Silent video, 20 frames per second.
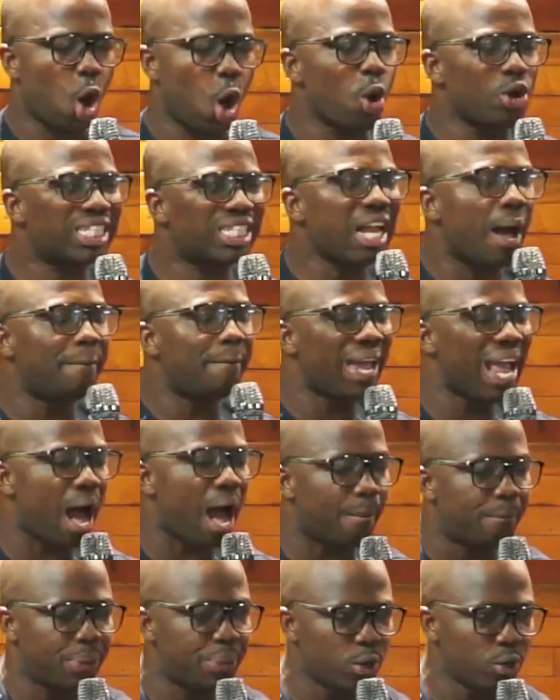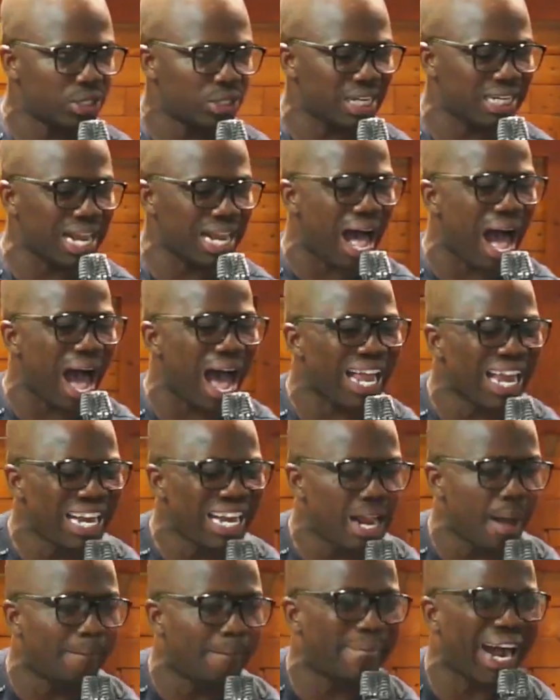that may abuse it are in the
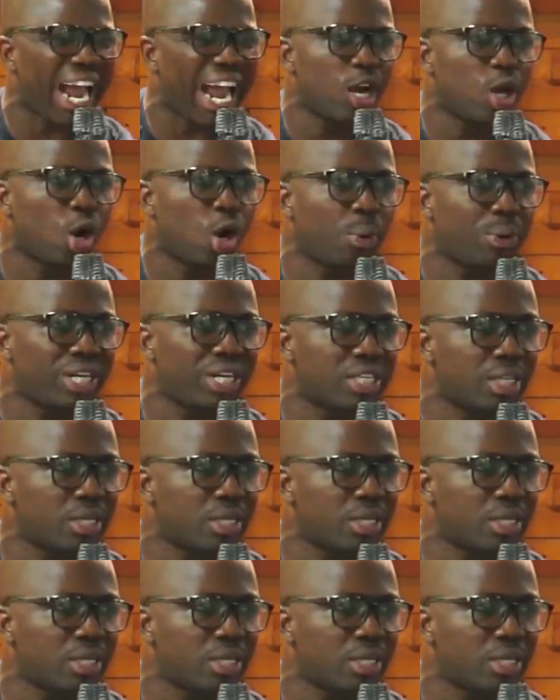minority.